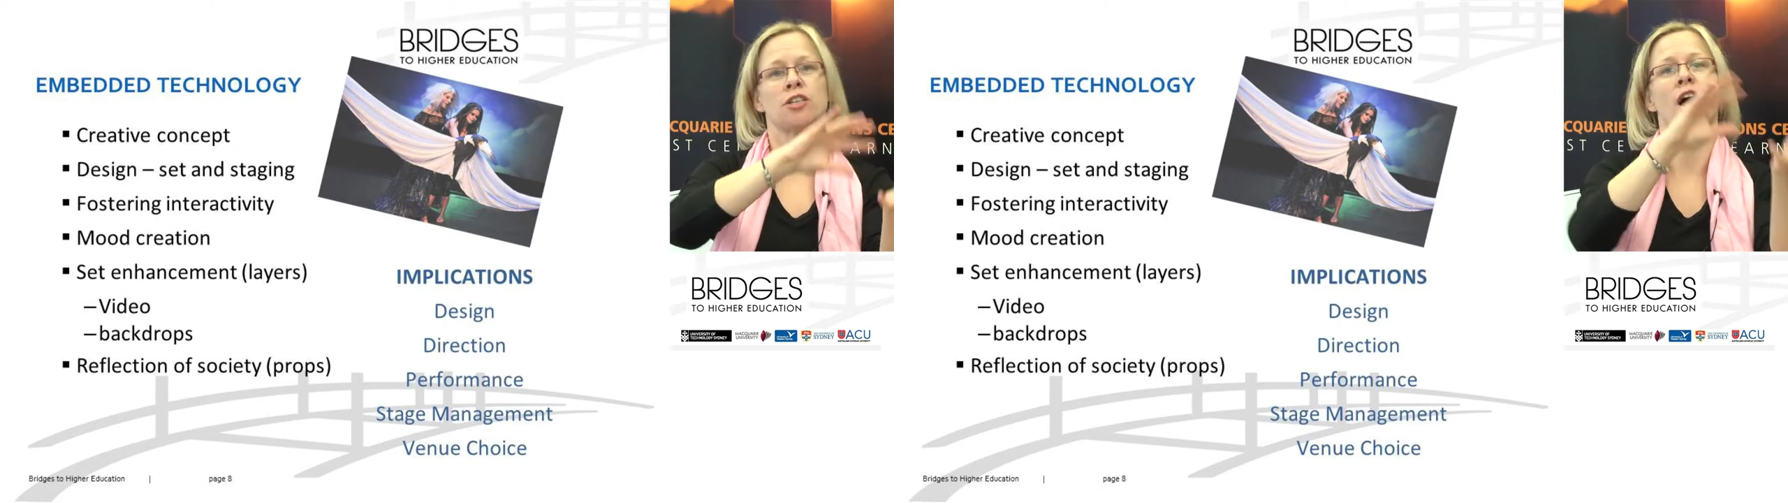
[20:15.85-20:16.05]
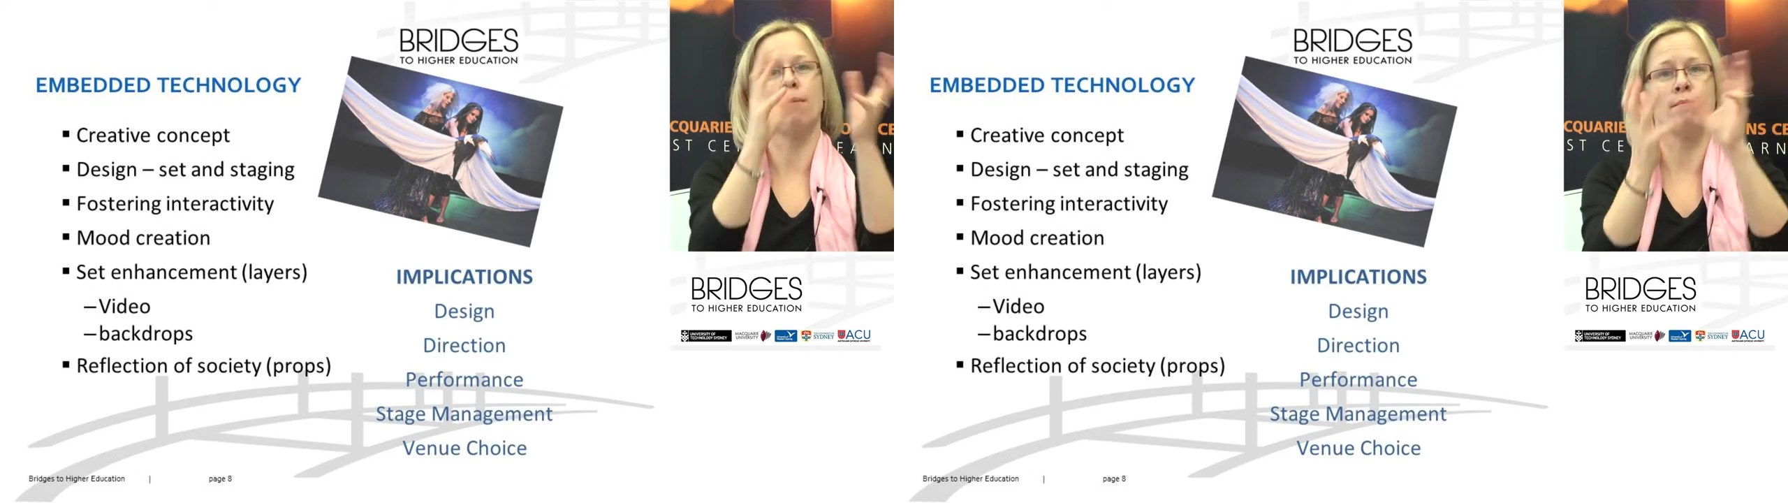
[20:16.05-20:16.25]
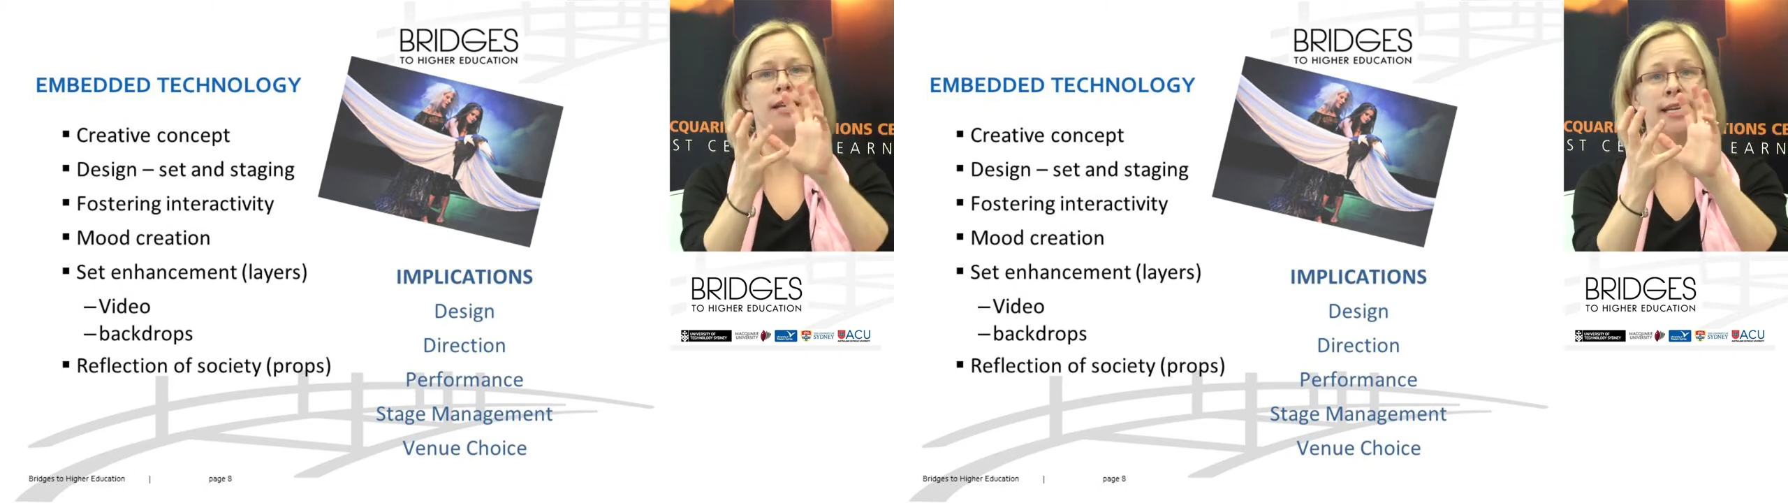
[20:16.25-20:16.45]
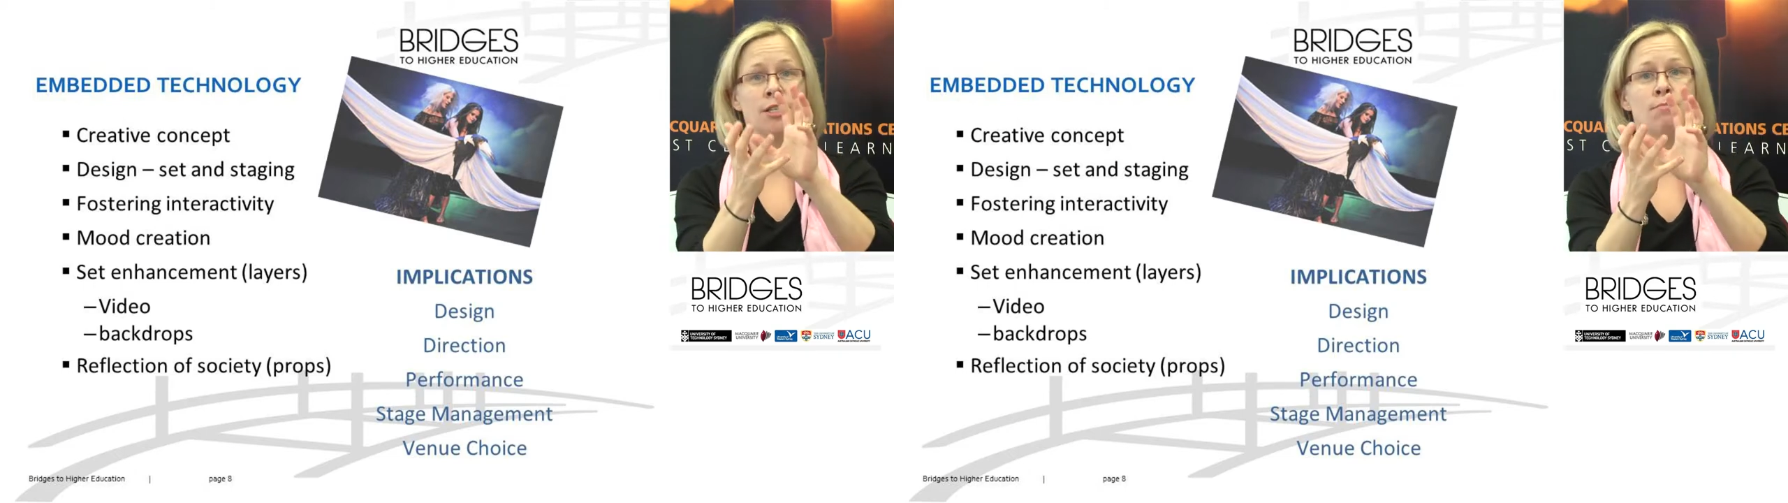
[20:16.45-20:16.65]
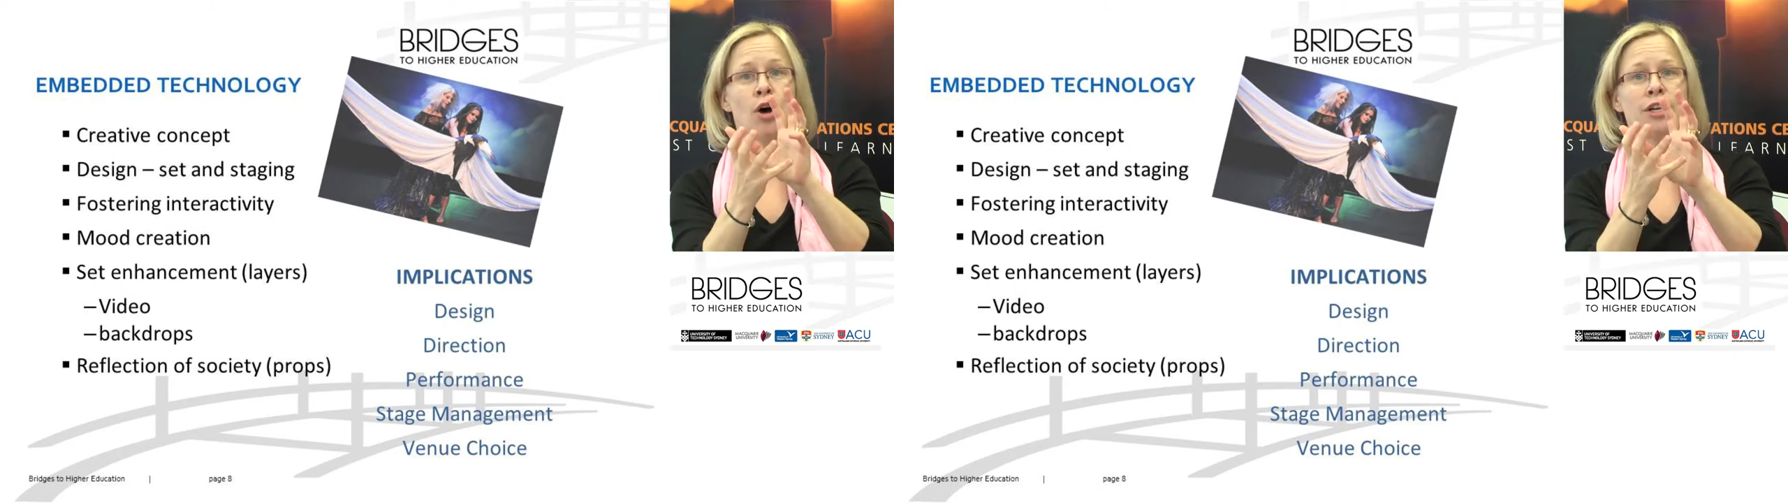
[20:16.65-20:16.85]
time
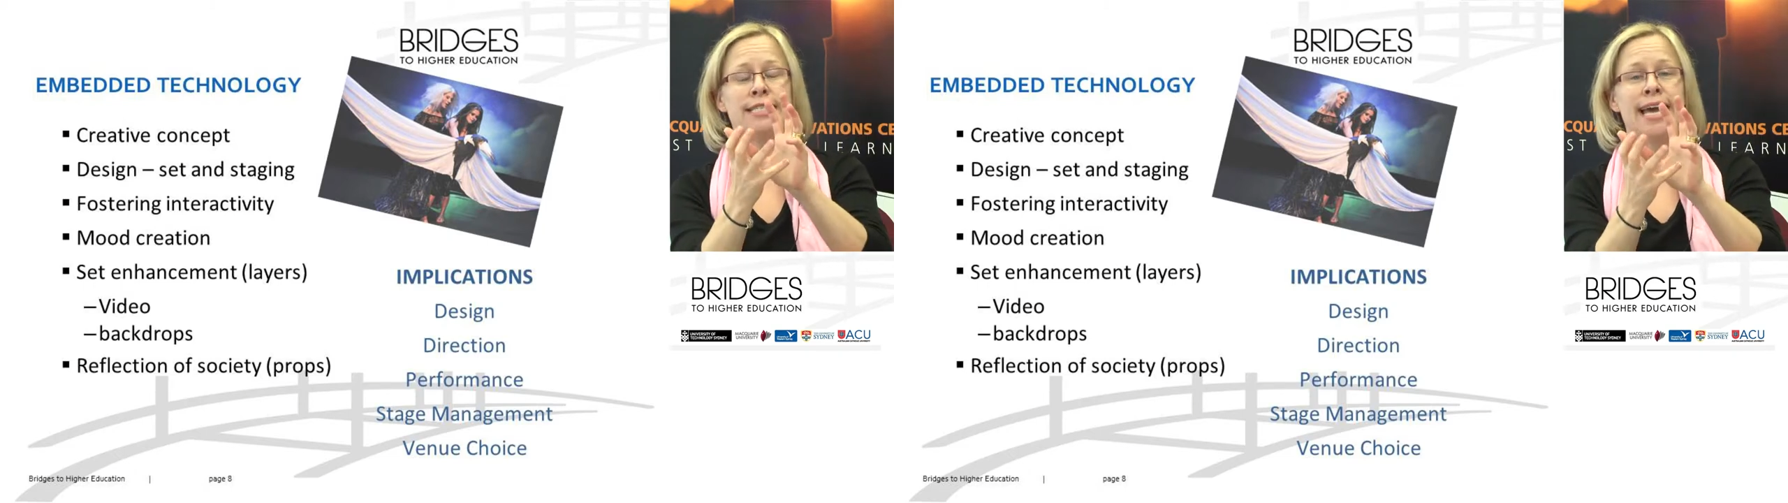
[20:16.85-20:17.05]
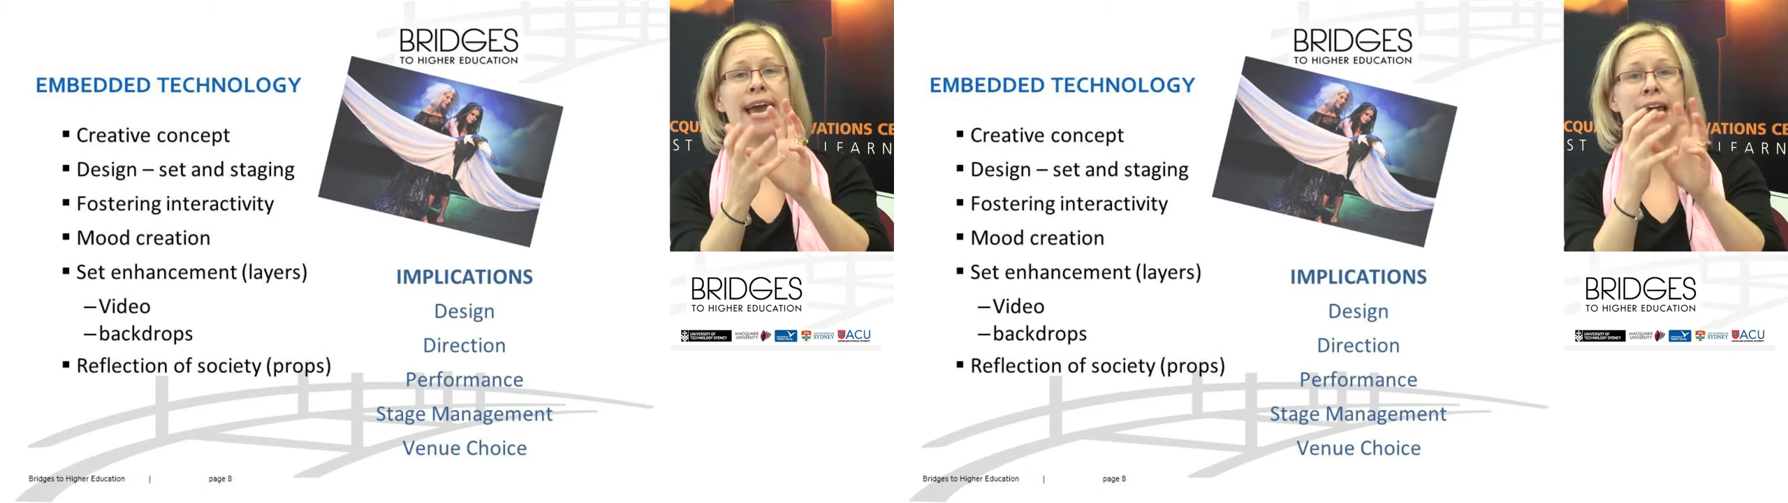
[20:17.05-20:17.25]
into modern day,